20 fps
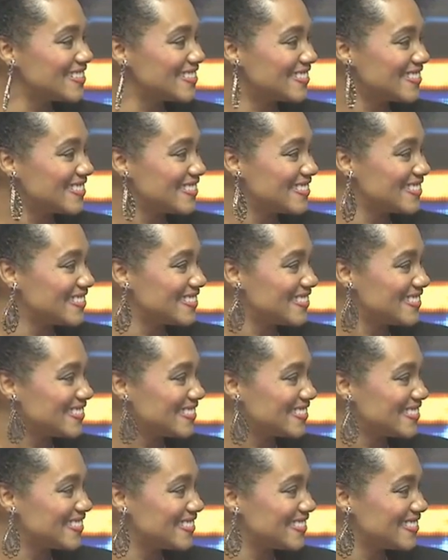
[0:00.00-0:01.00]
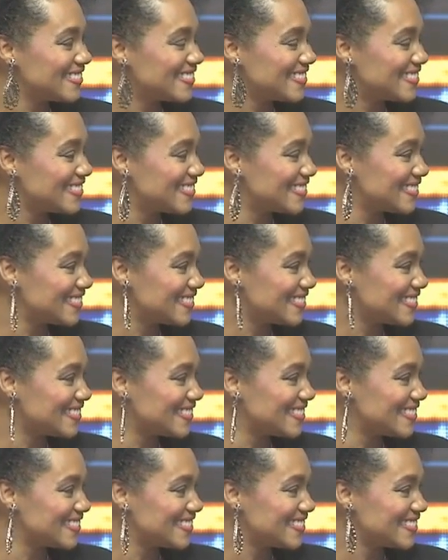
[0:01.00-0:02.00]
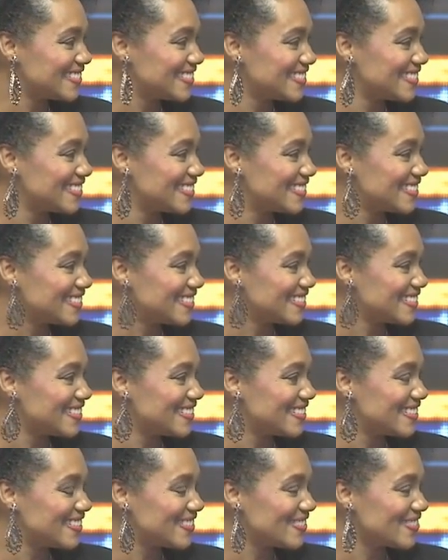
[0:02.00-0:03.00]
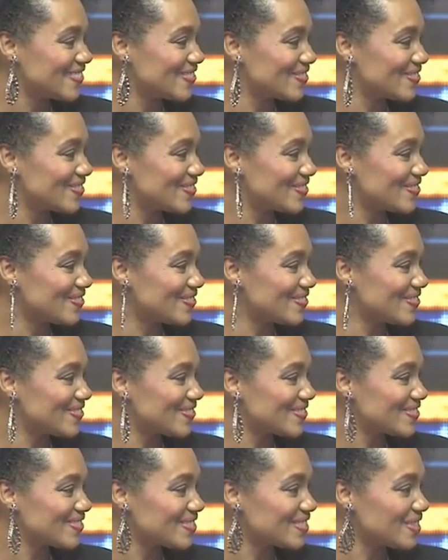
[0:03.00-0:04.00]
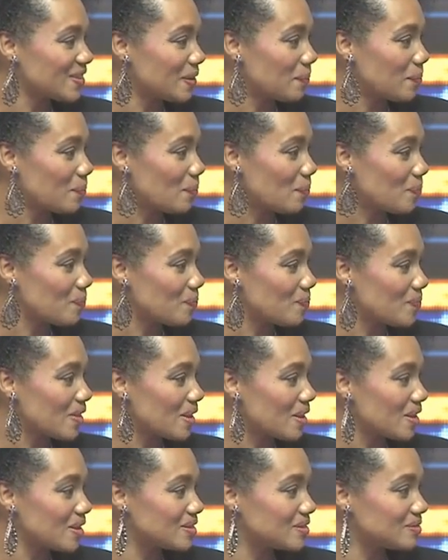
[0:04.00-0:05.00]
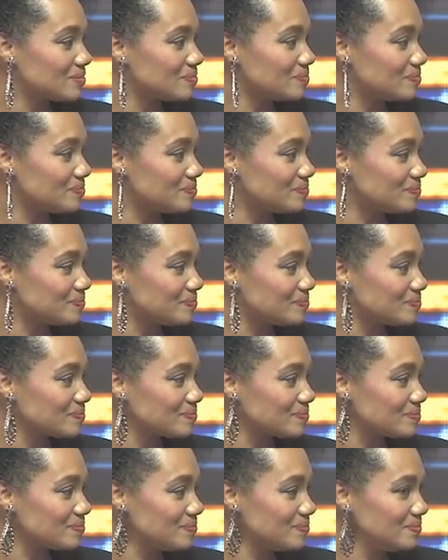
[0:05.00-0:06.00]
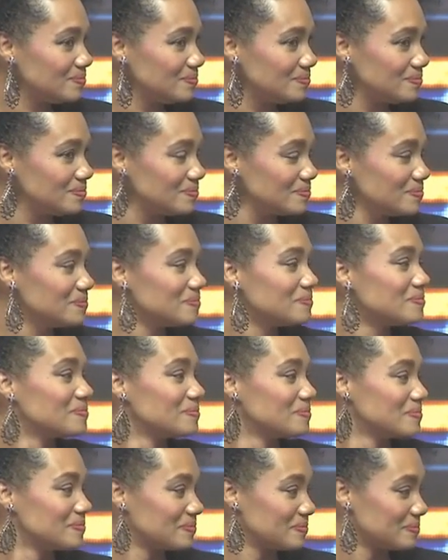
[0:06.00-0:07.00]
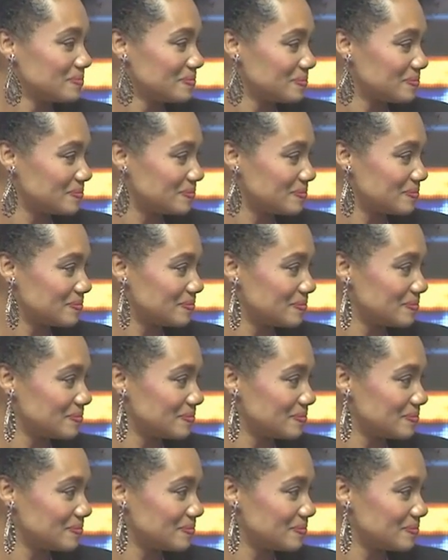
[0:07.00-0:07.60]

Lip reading: (not speaking)